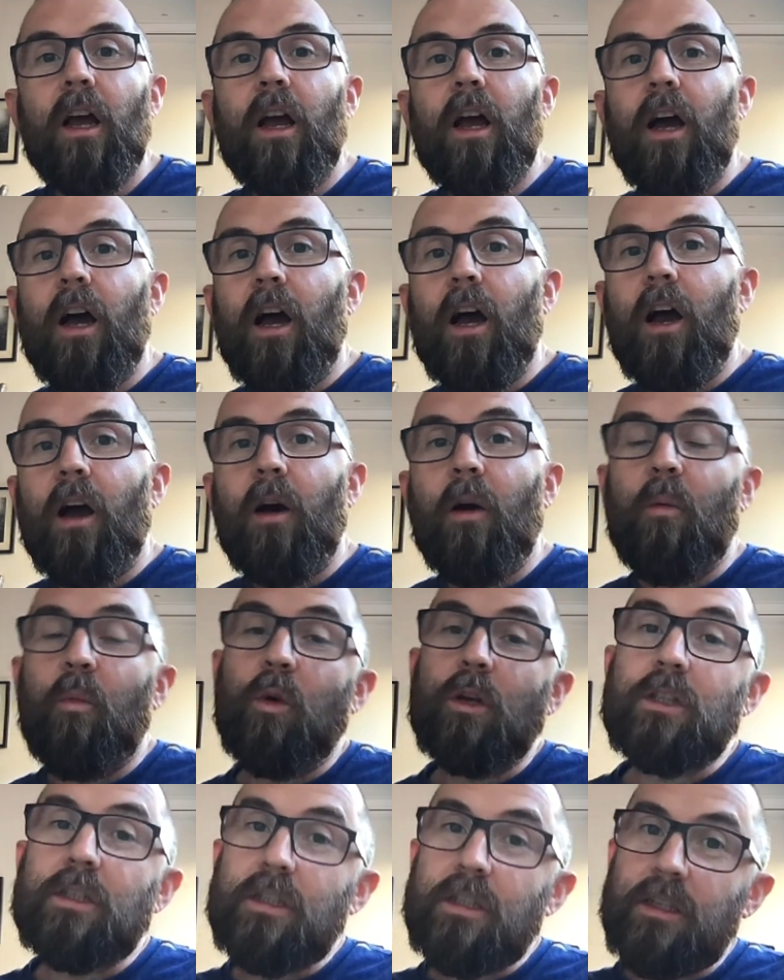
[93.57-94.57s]

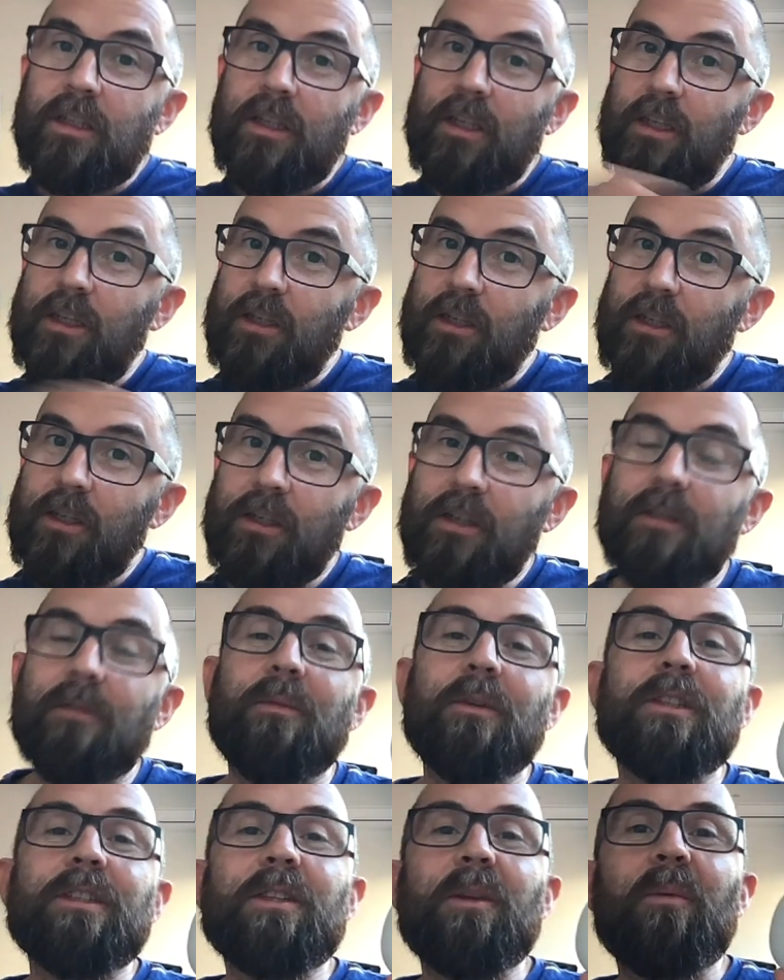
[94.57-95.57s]
What's
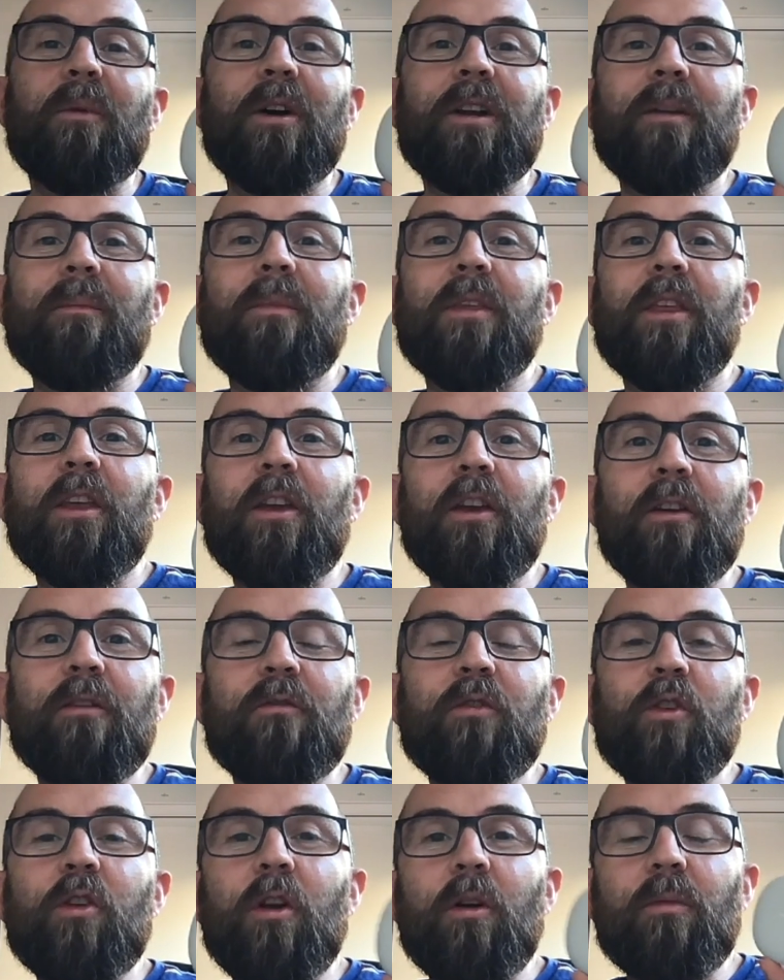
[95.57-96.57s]
the word I'm thinking of?
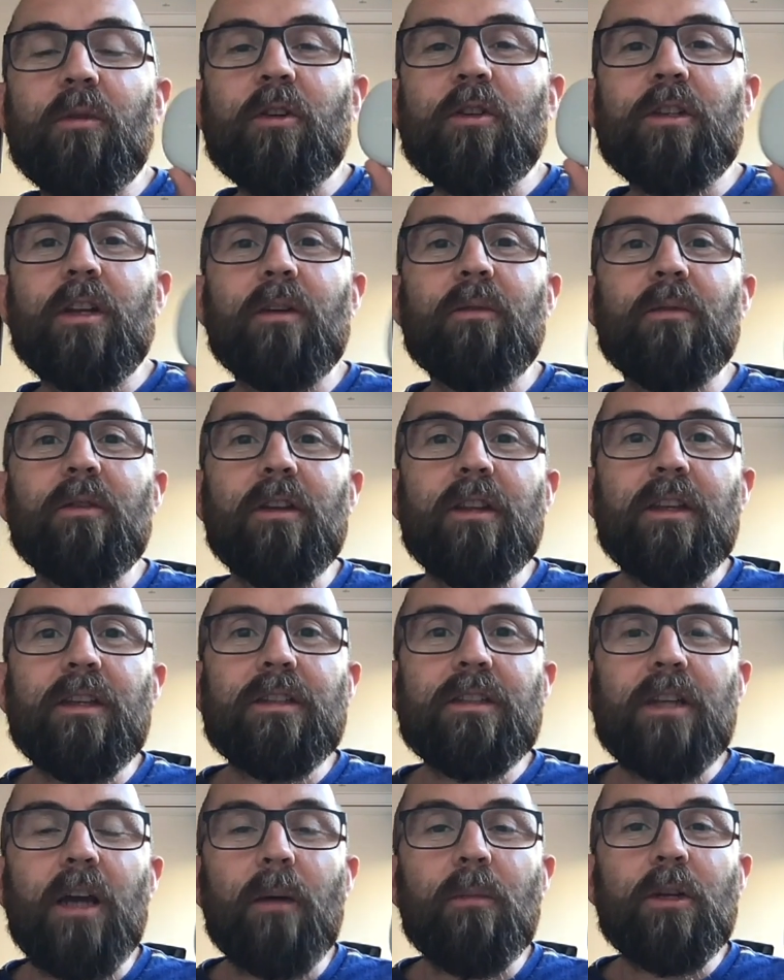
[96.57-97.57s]
You know, when you take one of these
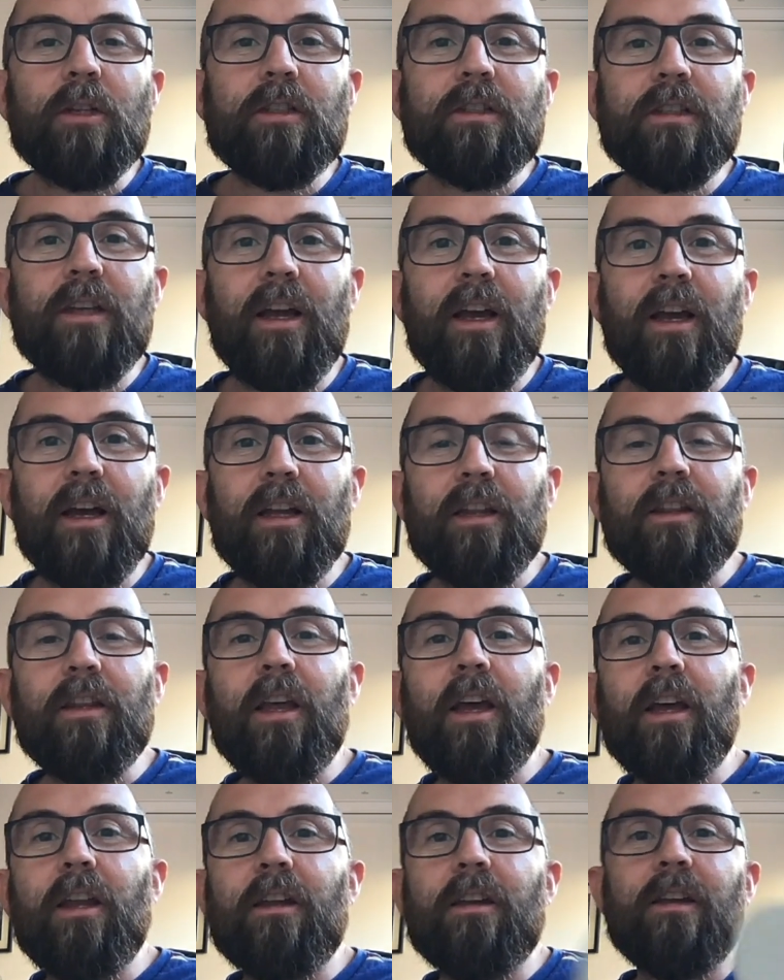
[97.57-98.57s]
tablets and
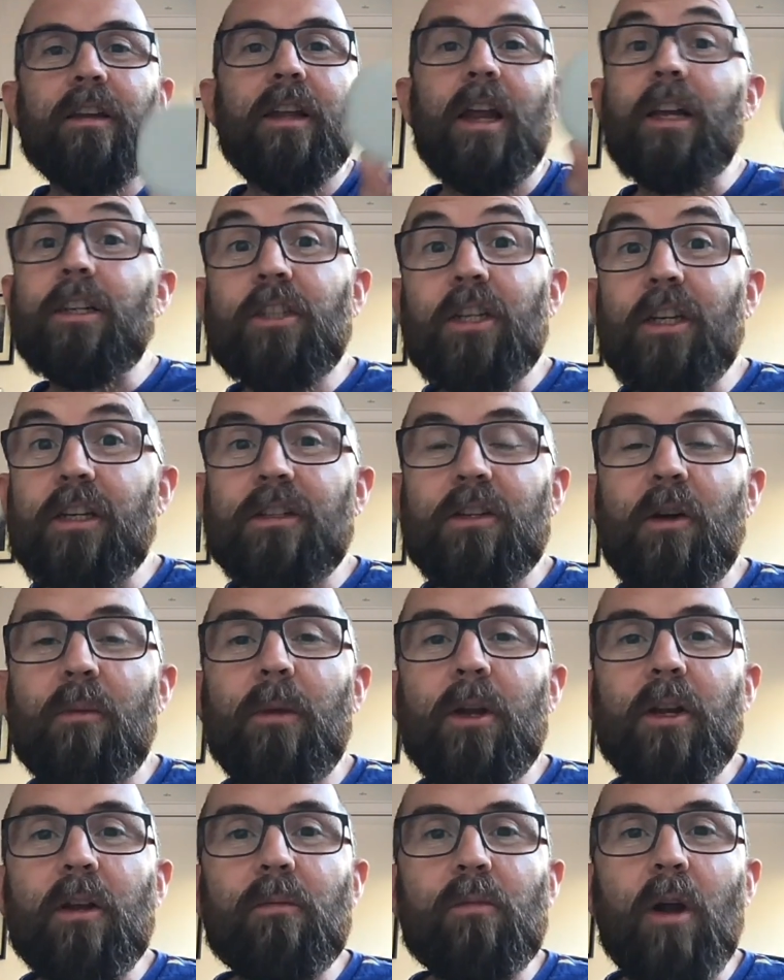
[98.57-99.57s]
then it actually has no
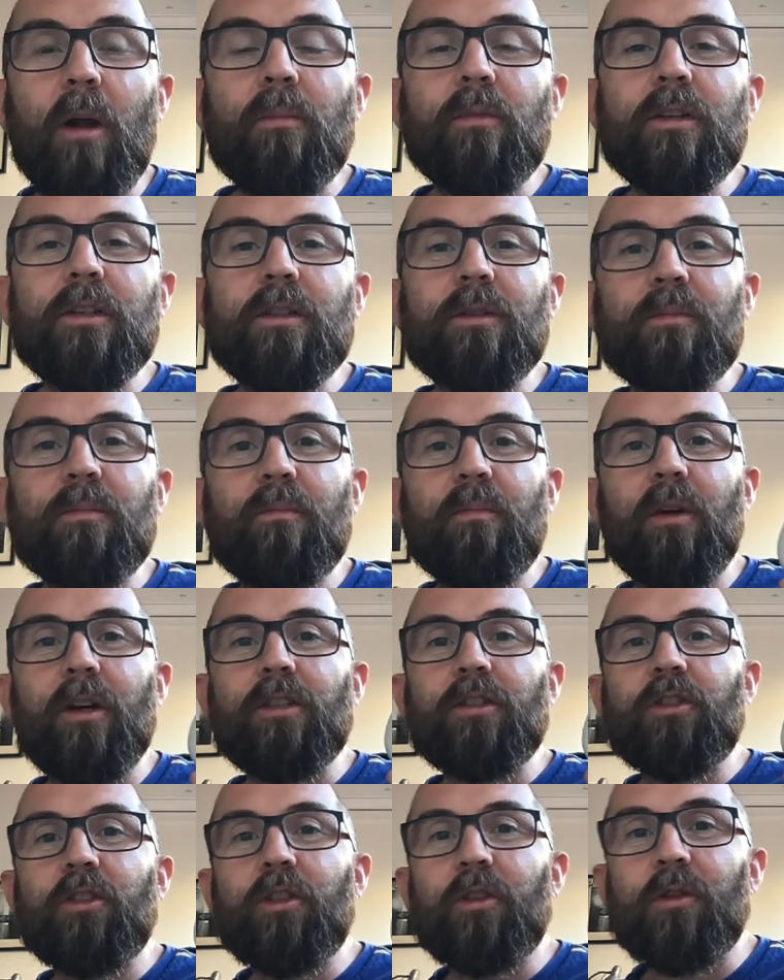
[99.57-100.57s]
medical properties, but
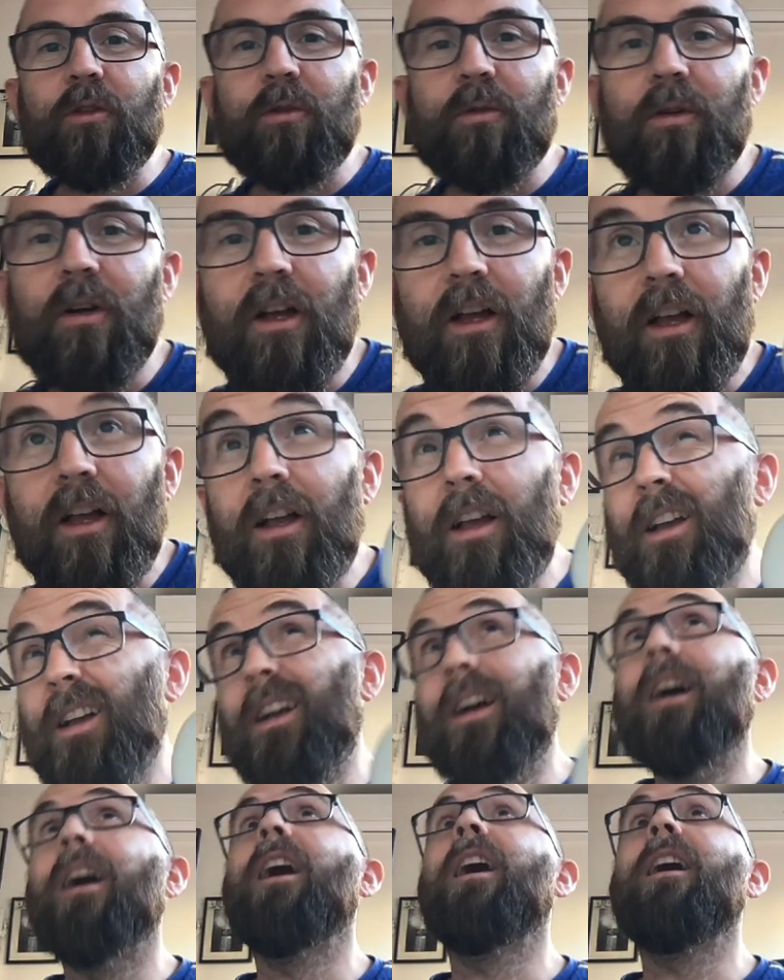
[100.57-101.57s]

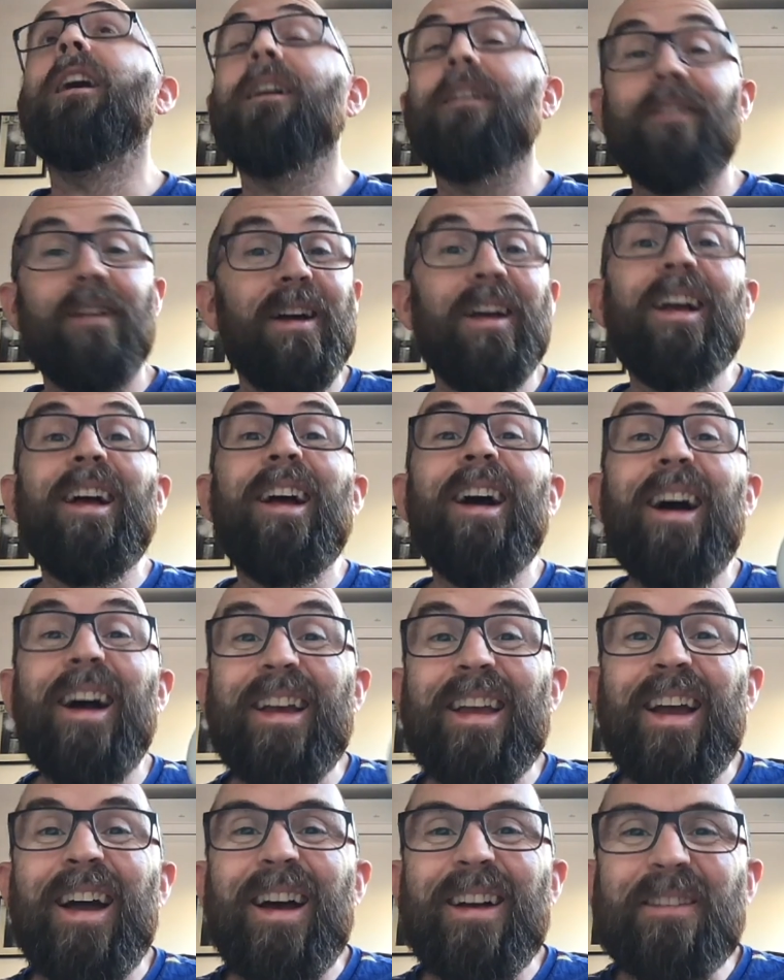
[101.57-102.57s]
uh, I
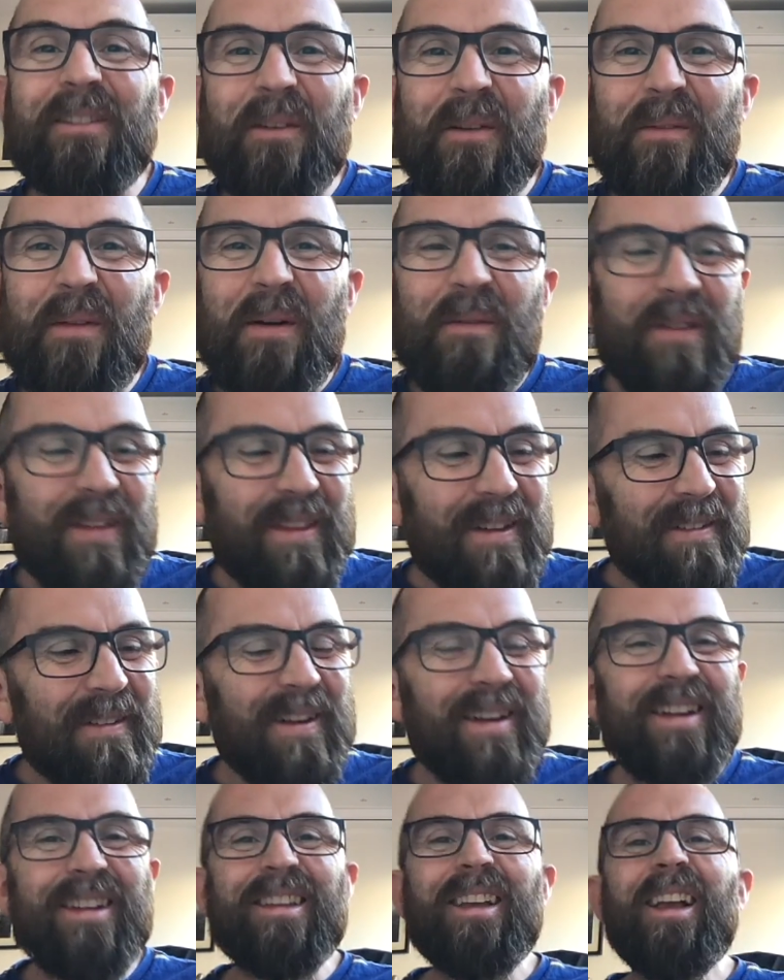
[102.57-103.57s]
can't remember the
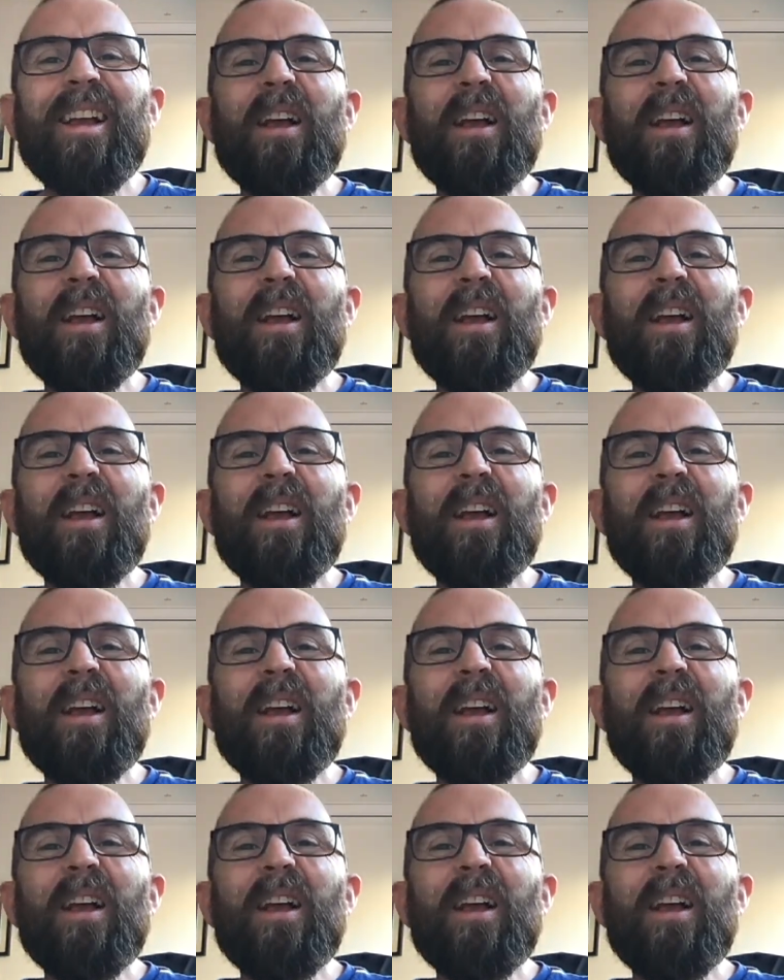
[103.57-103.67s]
word.